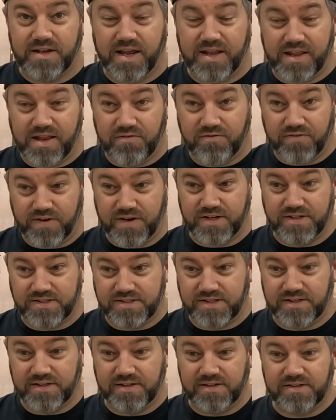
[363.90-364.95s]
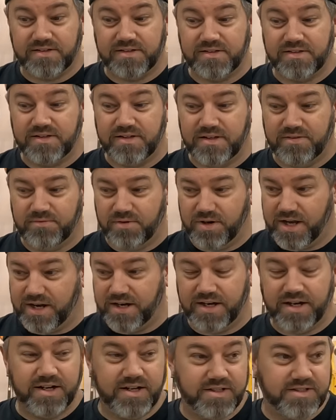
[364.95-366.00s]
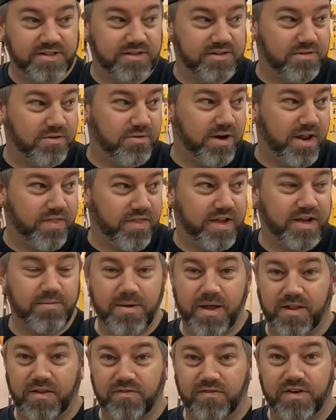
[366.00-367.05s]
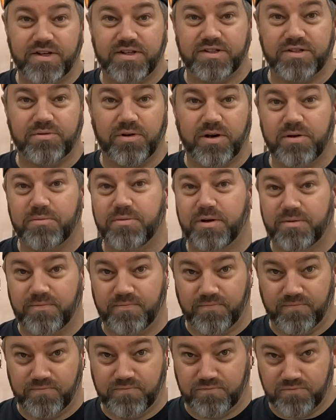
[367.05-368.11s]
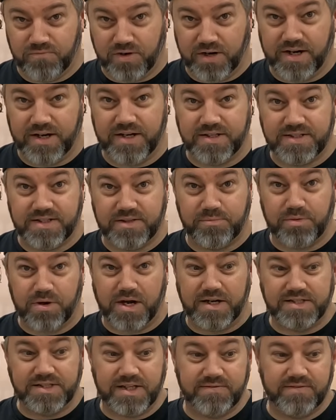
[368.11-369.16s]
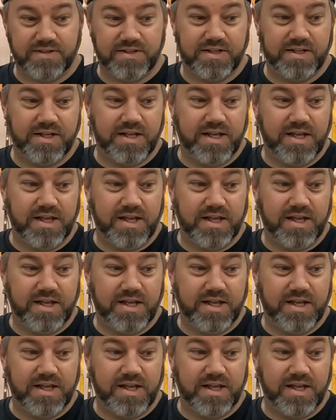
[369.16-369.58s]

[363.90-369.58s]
and then finished it. We're not going to get into what I think about the finishing work, but we're getting into the price of it.